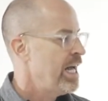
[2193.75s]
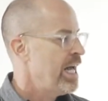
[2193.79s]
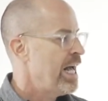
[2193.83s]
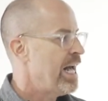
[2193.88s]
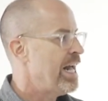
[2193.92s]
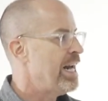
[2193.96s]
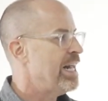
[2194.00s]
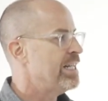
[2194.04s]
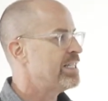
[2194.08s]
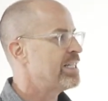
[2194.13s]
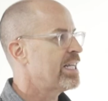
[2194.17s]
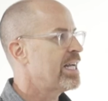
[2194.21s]

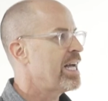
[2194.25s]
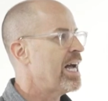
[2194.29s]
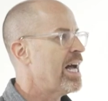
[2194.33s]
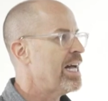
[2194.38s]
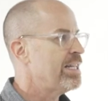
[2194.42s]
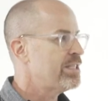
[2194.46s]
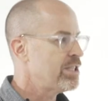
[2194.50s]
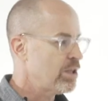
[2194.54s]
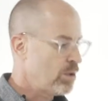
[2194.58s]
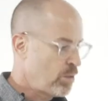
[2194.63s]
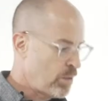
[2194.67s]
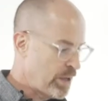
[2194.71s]
And as a
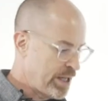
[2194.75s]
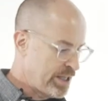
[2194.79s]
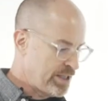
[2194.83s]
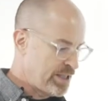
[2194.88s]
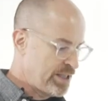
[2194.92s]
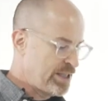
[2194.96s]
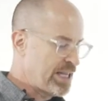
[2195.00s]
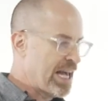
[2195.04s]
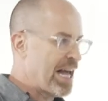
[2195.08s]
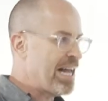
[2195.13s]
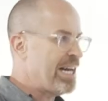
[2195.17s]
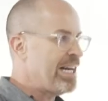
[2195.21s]
consequence,
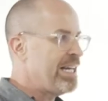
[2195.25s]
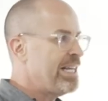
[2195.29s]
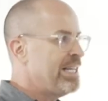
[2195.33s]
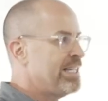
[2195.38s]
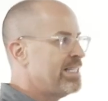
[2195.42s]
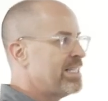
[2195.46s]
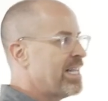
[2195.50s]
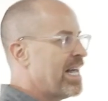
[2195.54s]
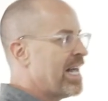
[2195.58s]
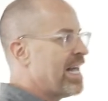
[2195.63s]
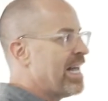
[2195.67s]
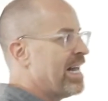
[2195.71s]
that
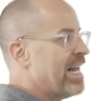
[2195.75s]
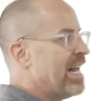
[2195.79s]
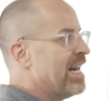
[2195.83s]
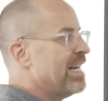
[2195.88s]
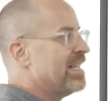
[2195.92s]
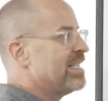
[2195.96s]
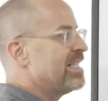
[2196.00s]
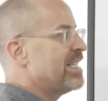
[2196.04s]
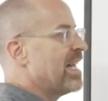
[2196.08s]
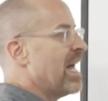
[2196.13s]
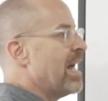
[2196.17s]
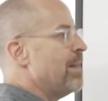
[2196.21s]
is an
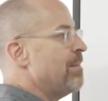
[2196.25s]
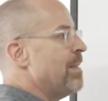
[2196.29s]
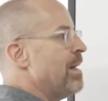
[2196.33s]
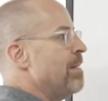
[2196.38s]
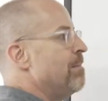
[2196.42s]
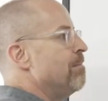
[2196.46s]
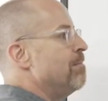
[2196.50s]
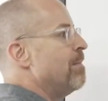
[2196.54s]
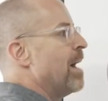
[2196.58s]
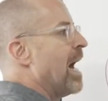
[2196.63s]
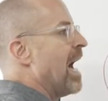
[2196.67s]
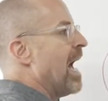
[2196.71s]

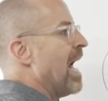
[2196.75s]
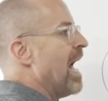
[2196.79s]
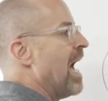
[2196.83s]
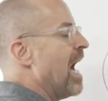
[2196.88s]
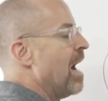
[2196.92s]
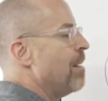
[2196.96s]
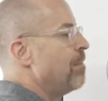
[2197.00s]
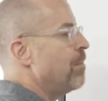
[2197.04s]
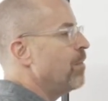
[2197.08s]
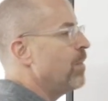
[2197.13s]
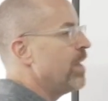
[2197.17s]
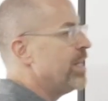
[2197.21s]
assignment by
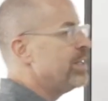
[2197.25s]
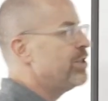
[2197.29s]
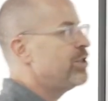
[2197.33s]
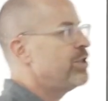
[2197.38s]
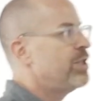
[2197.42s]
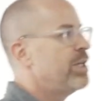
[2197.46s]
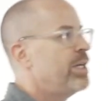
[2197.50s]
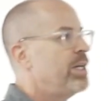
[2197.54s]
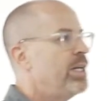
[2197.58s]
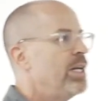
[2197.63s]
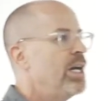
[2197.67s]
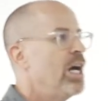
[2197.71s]

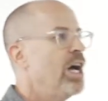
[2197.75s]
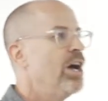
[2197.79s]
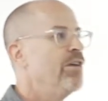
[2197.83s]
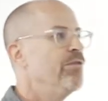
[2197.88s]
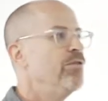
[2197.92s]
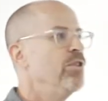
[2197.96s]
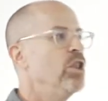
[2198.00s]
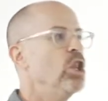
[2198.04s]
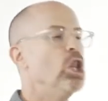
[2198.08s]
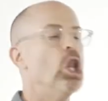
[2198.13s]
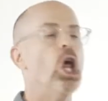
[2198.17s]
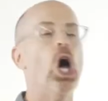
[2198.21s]
operation of
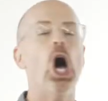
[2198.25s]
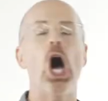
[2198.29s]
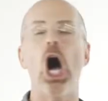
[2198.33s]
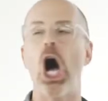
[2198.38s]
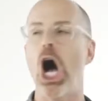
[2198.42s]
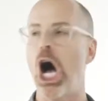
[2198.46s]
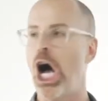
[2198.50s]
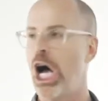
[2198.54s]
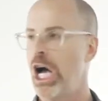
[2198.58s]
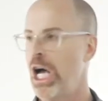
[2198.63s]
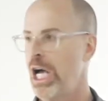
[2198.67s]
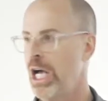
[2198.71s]

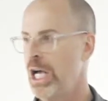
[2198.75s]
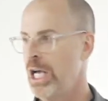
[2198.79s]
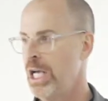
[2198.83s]
law.